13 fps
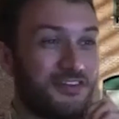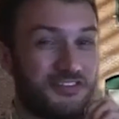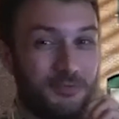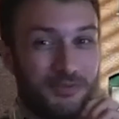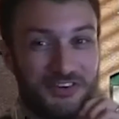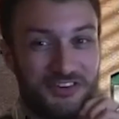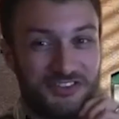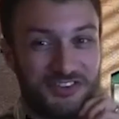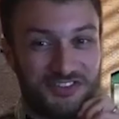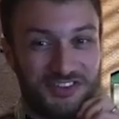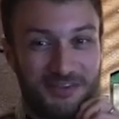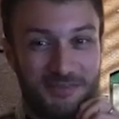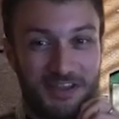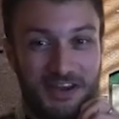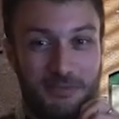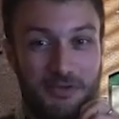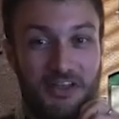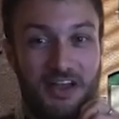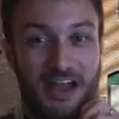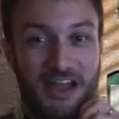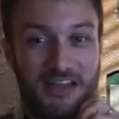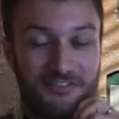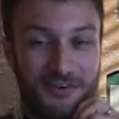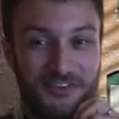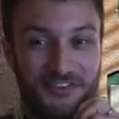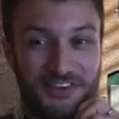someone just to send me an email. Hi,
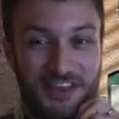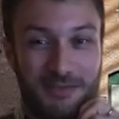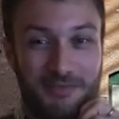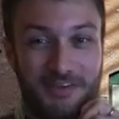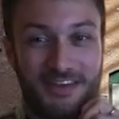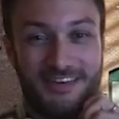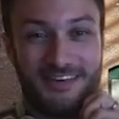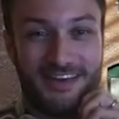first name,